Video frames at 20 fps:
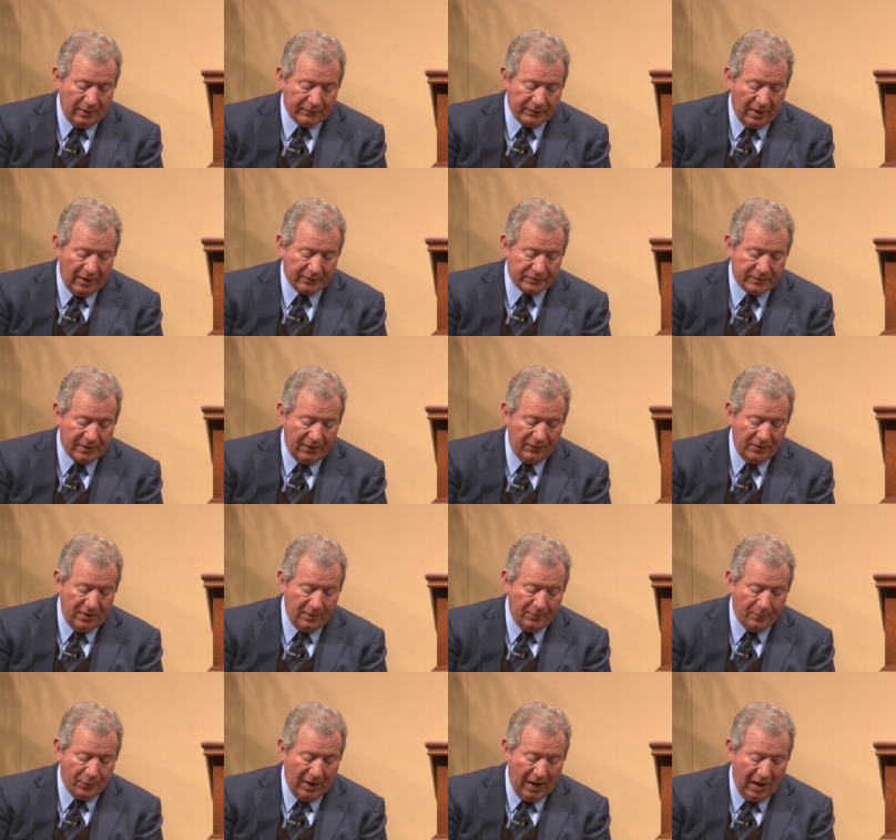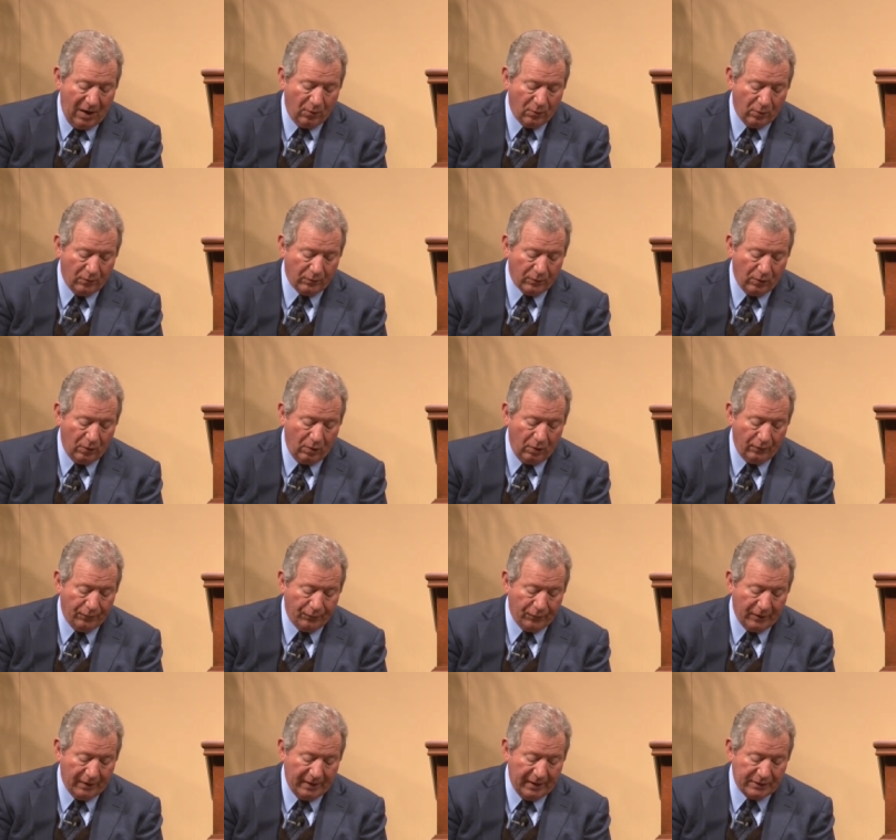As thou hast given him power over all
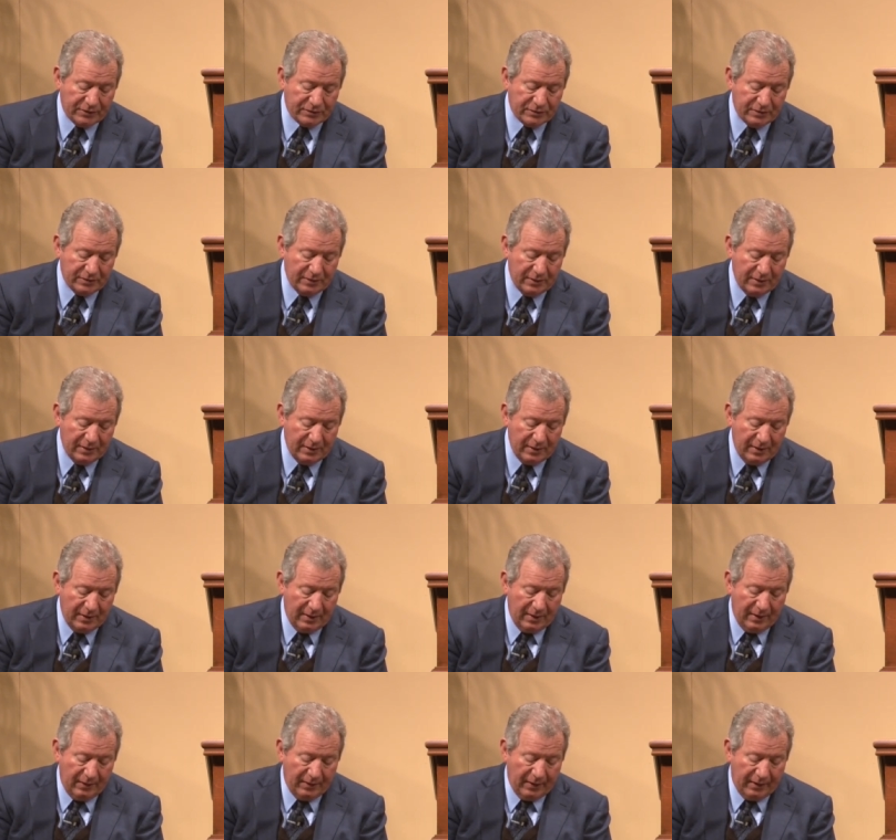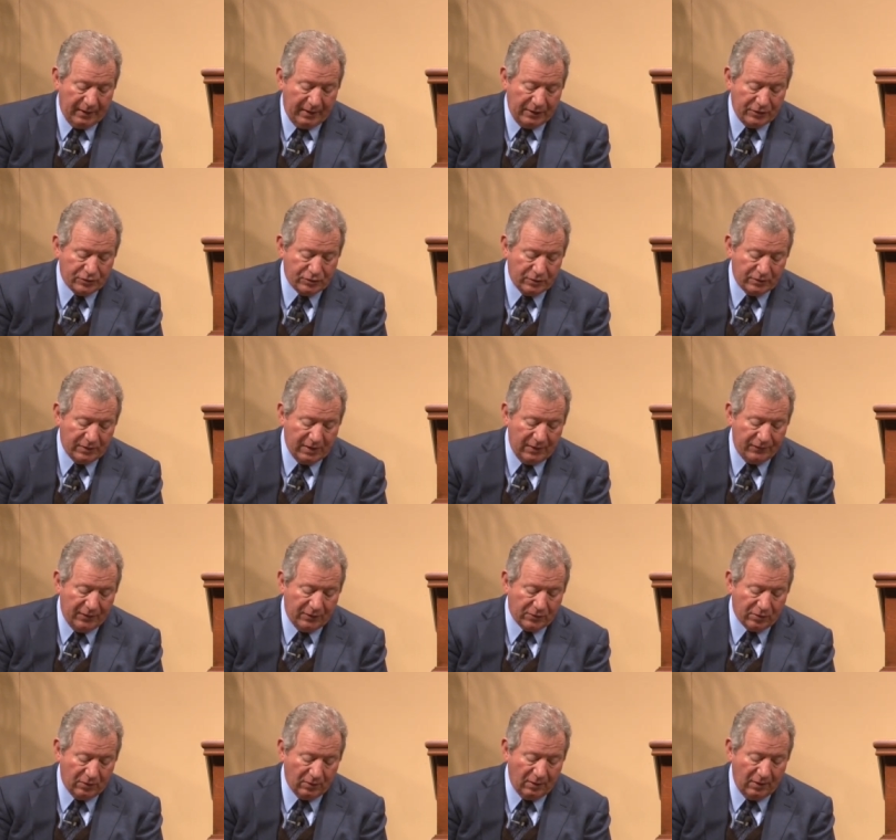flesh, that he should give
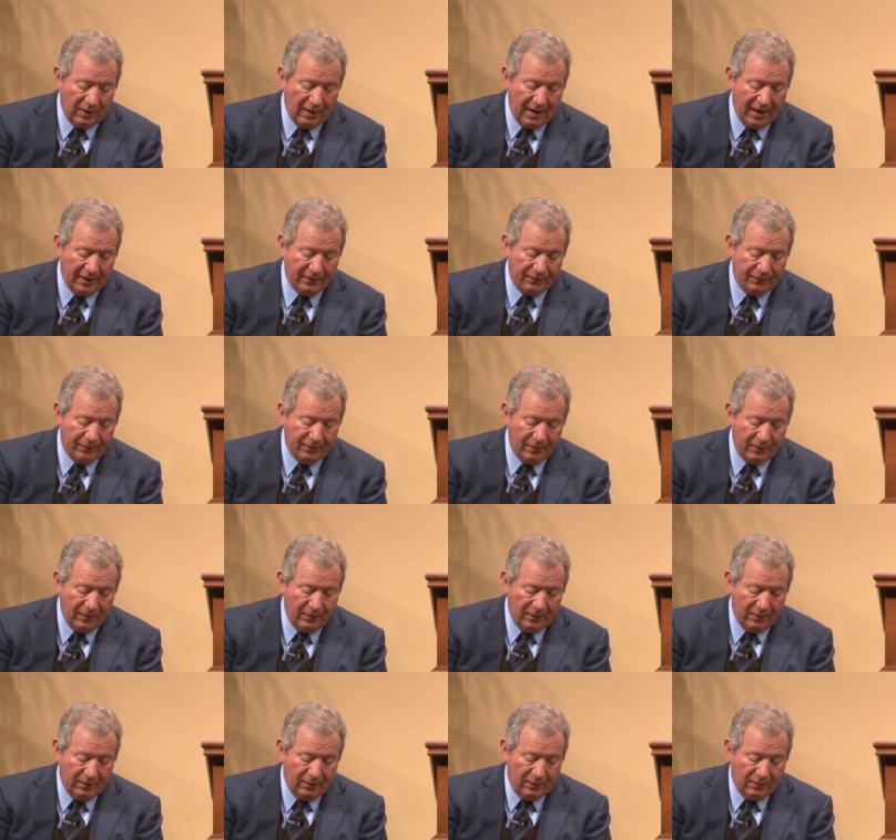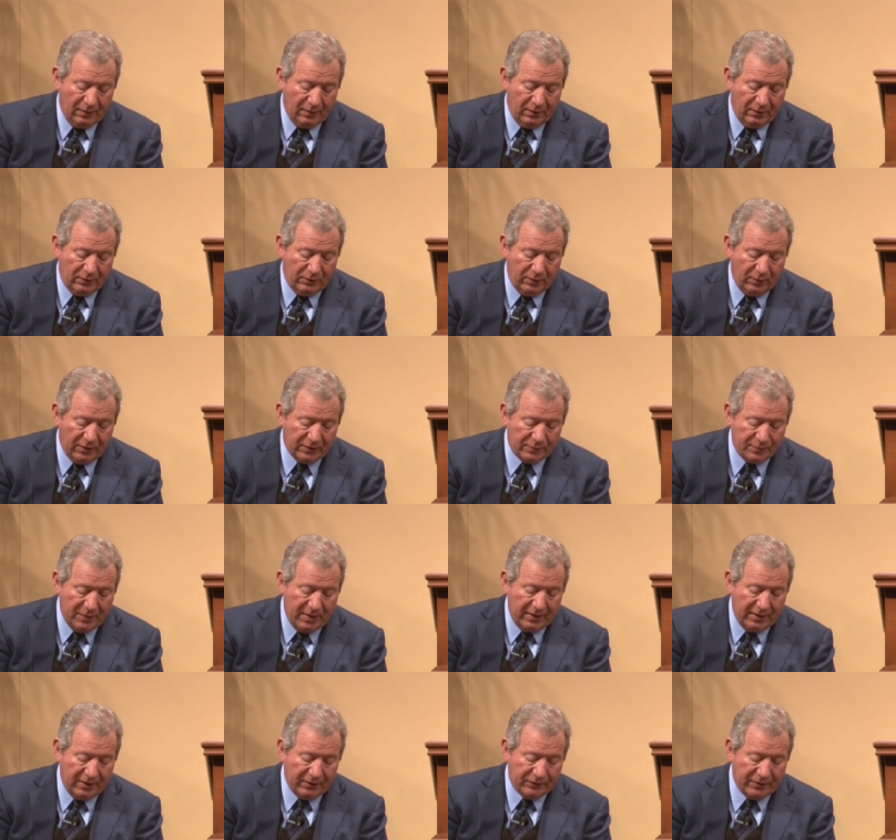eternal life to as
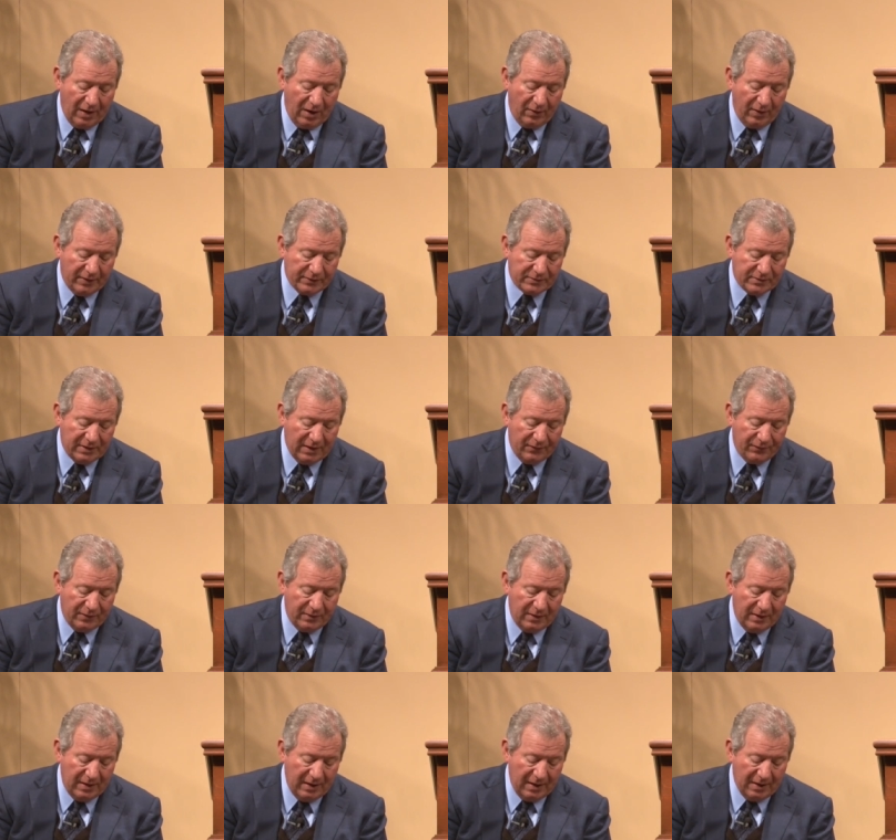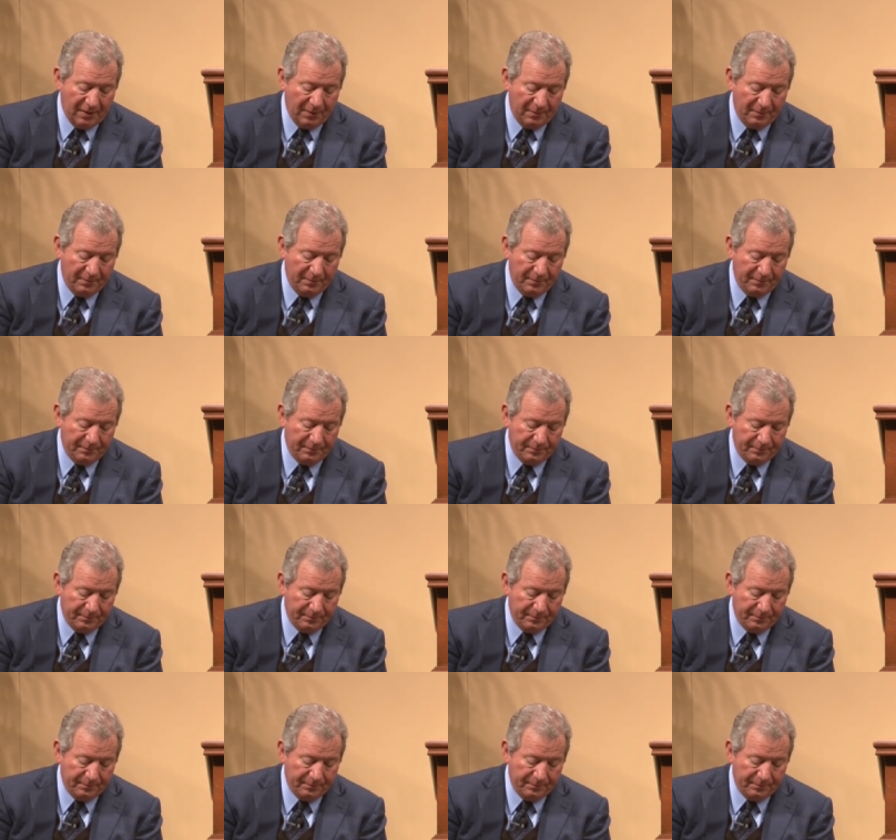many as thou hast given him.